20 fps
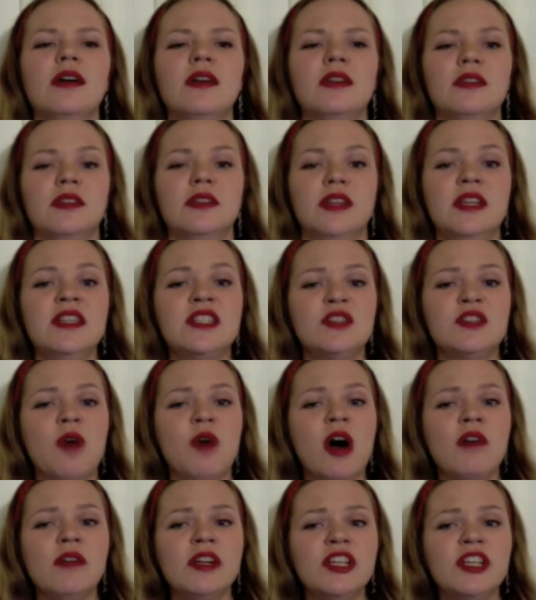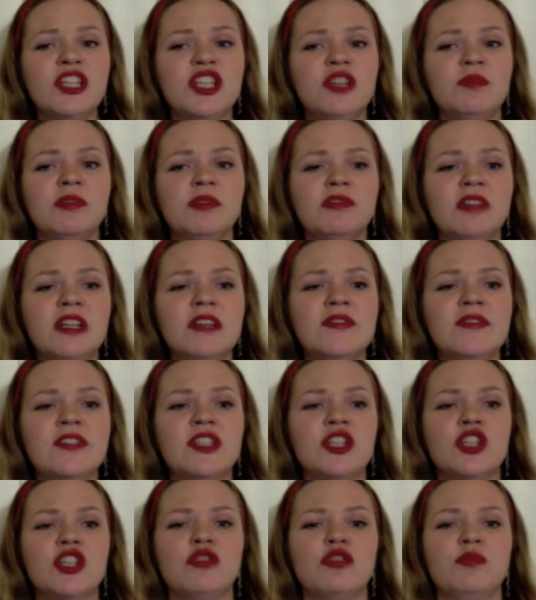These qualities, she believes,
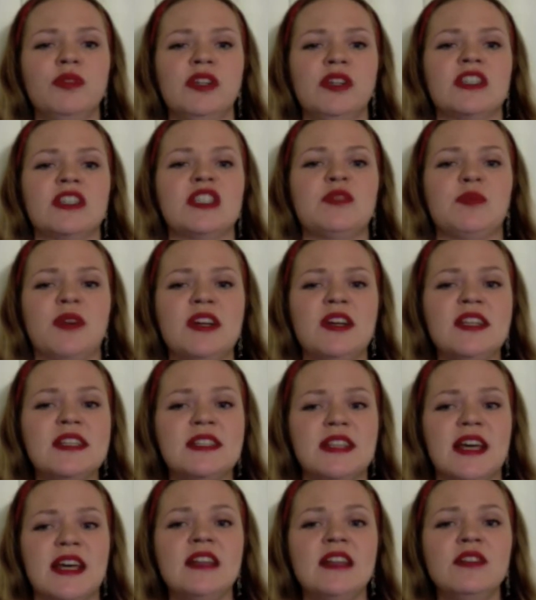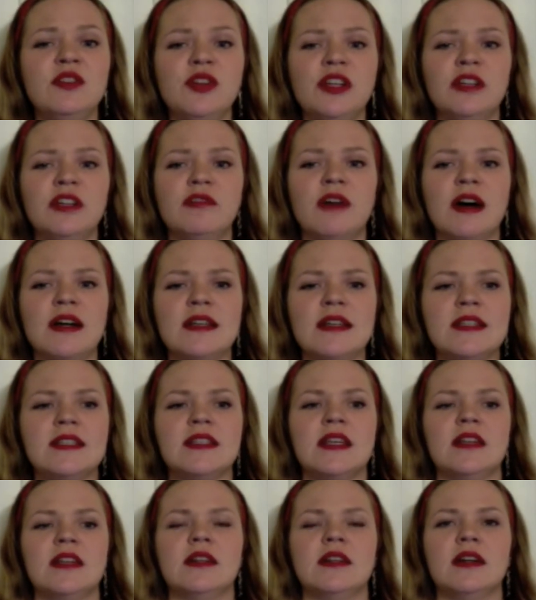should be expressed and realized
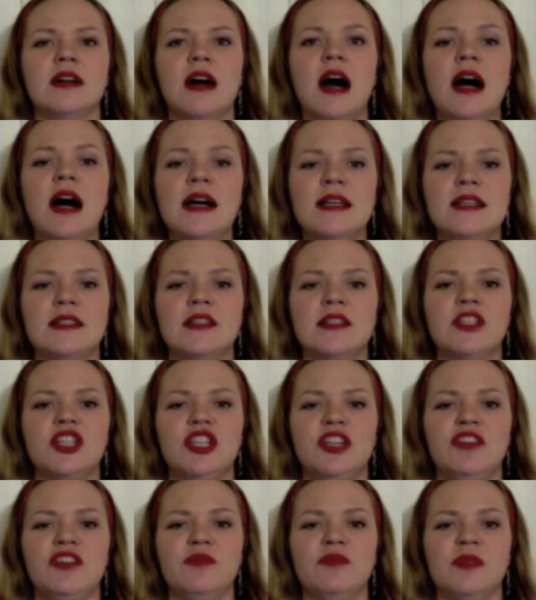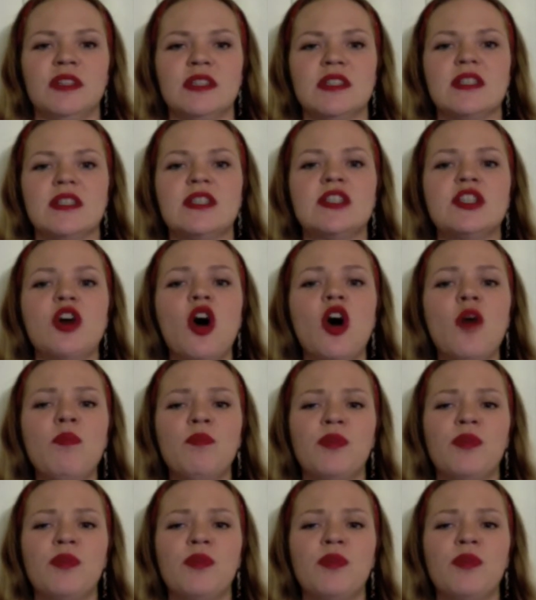in the highest achievements, top